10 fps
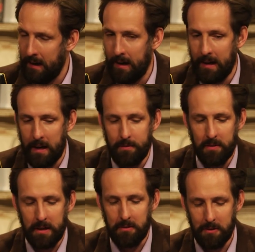And I feel
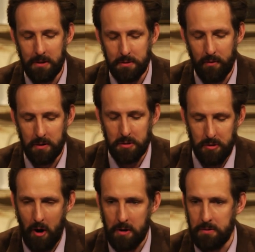like there are these very
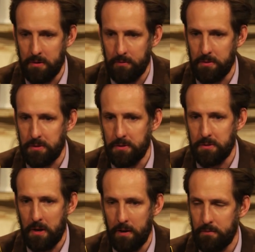stark
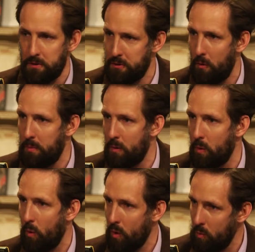differences of dystopia,
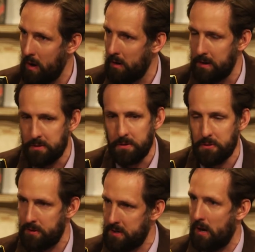where Orwell is this
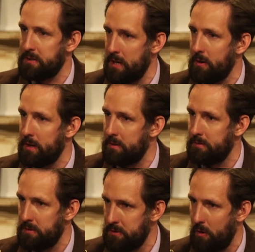totalitarian
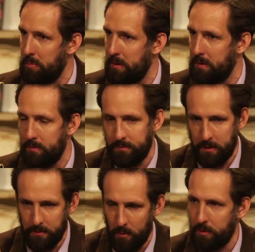dystopia of,
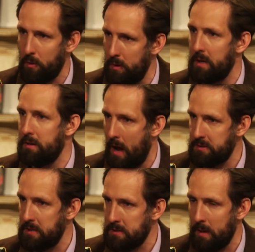North Korea
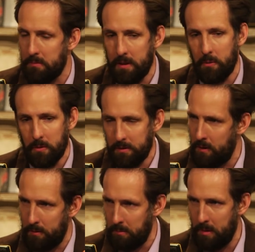Nazi type thing, where,
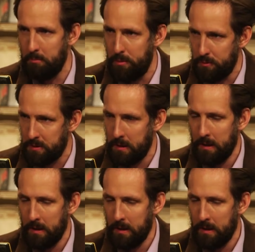a boot